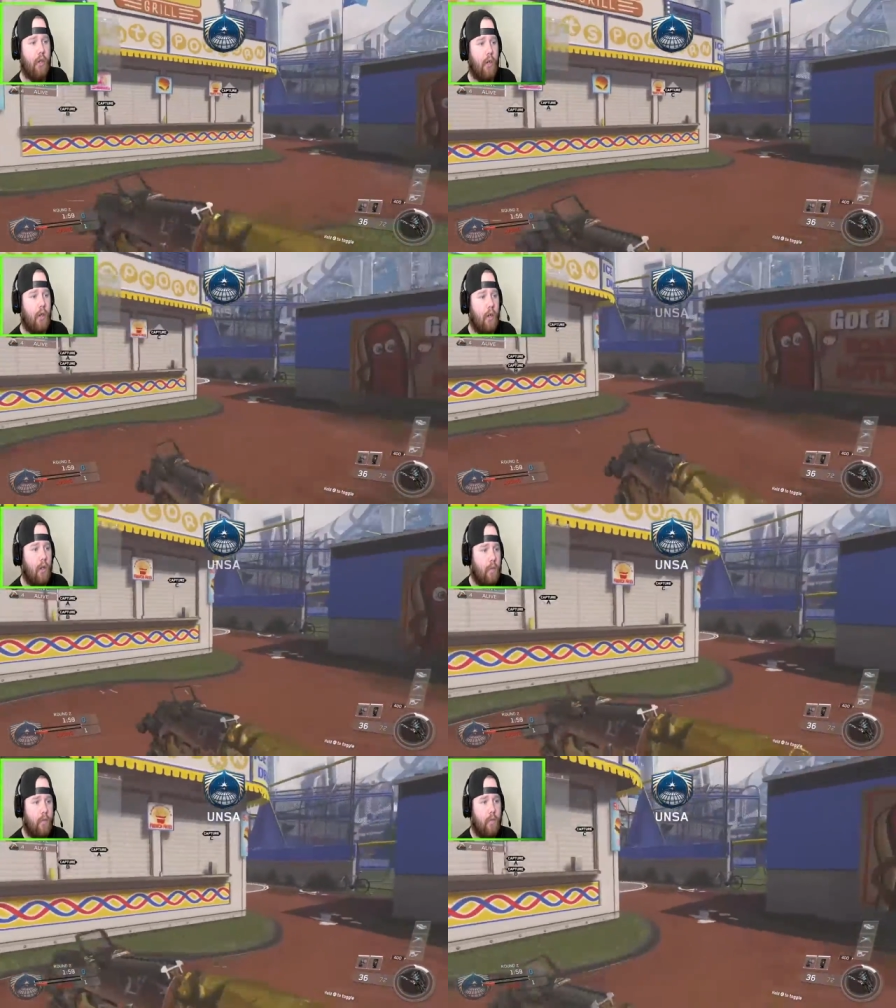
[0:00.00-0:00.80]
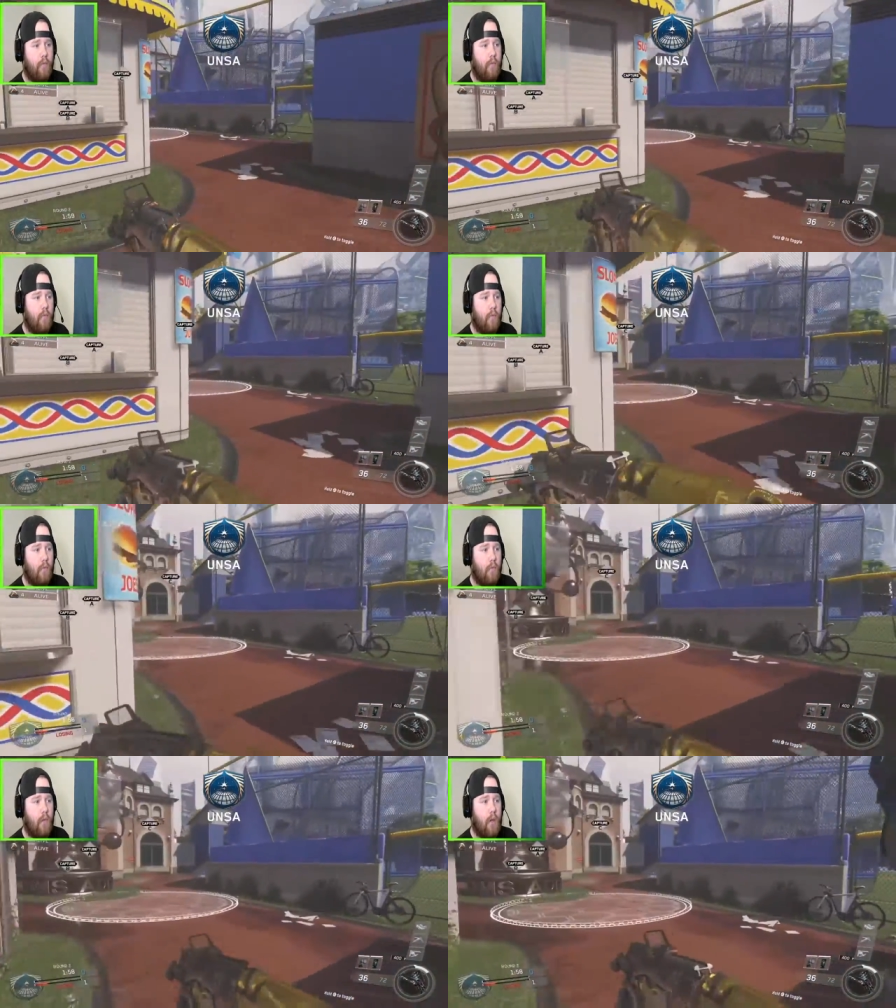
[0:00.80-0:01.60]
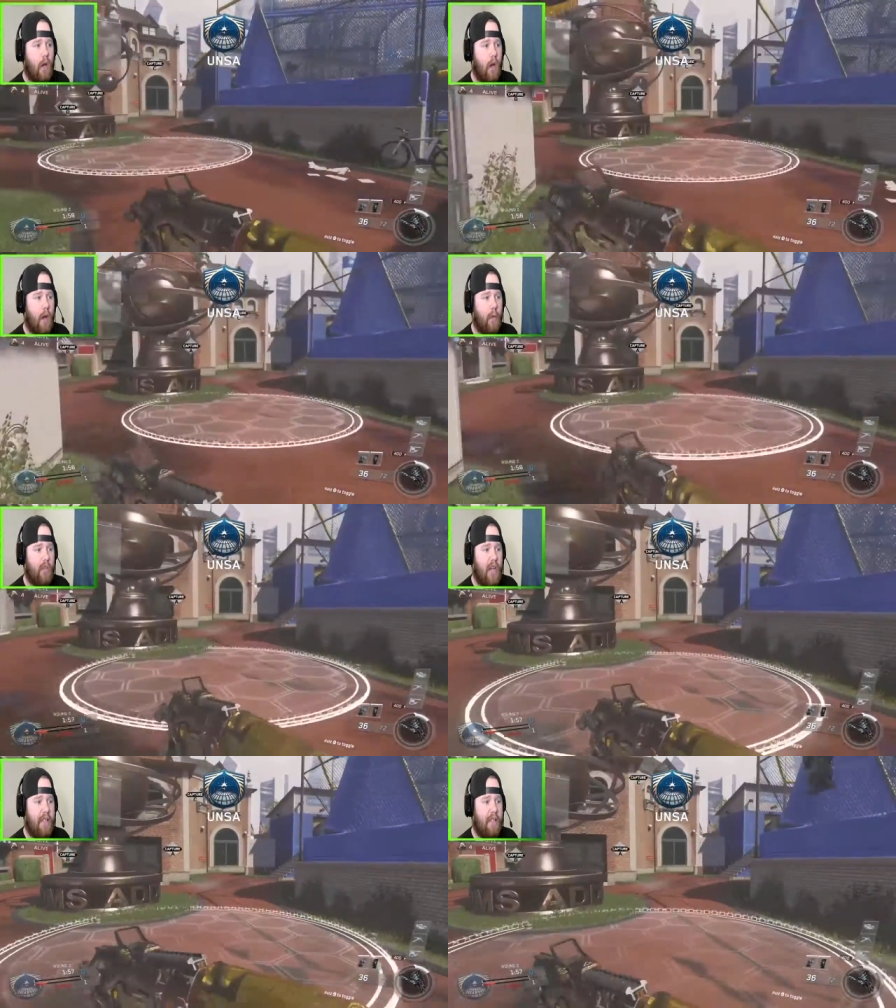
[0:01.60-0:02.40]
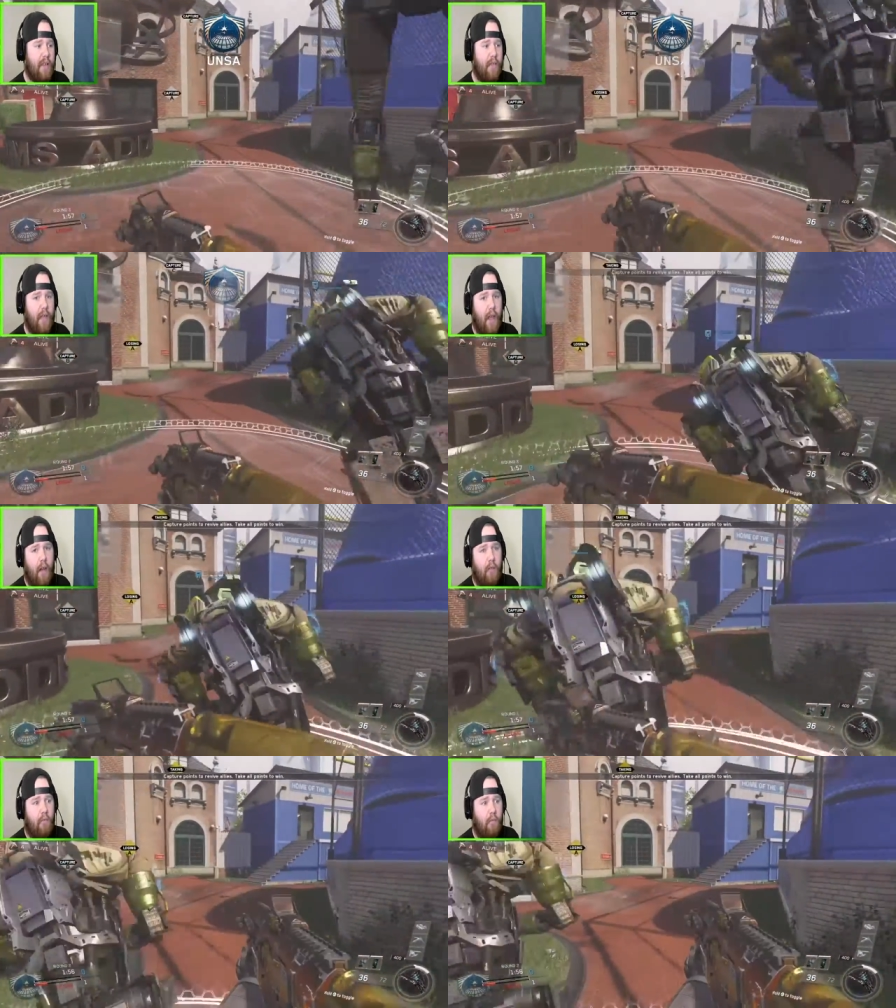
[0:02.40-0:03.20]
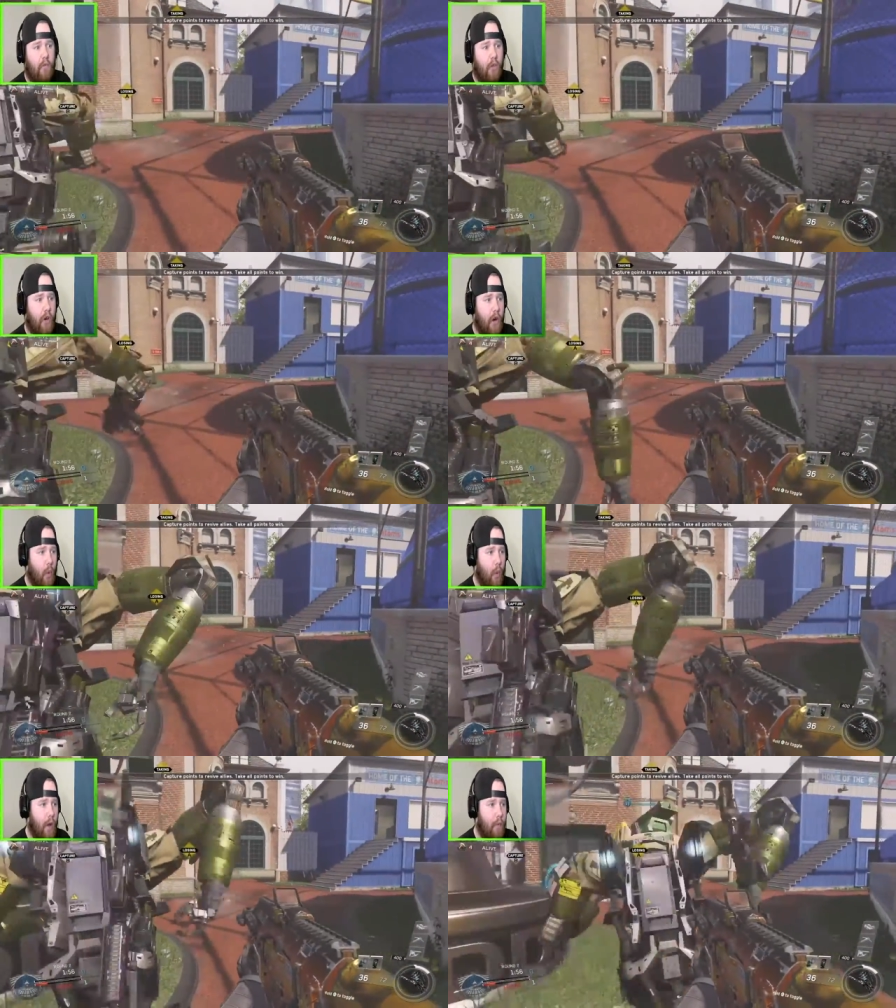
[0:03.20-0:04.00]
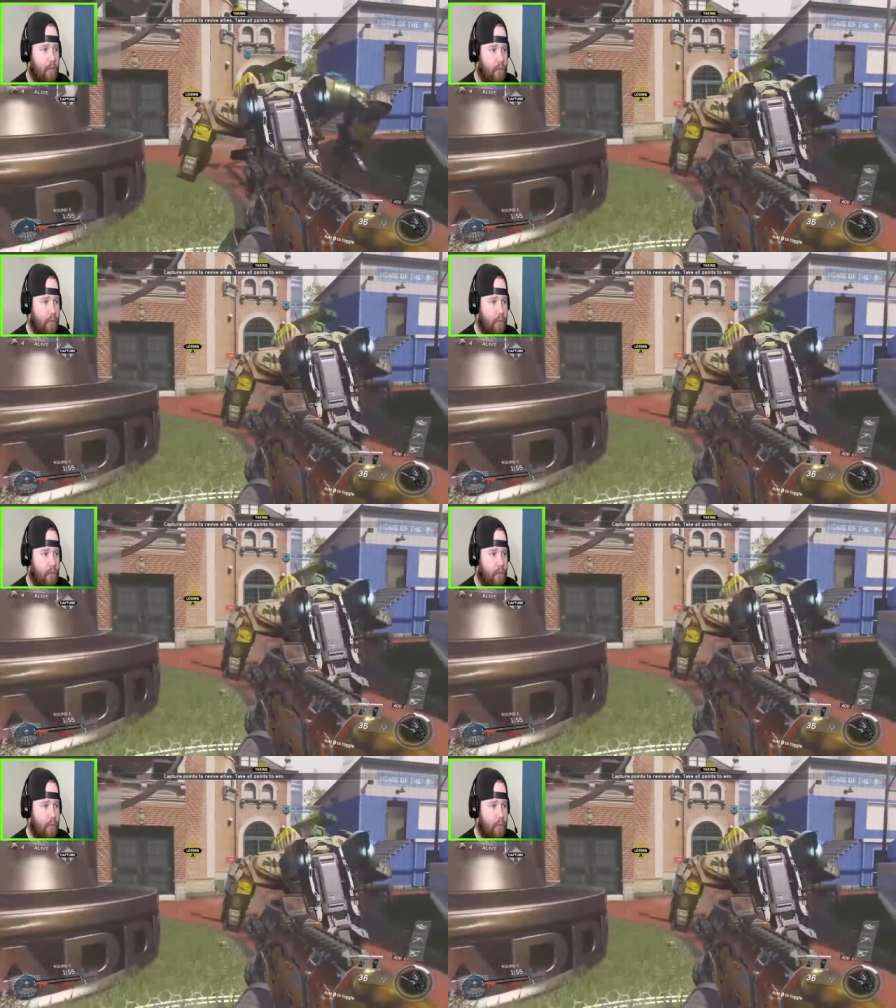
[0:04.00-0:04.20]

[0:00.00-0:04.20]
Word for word: capture the an objective, then you're going to win.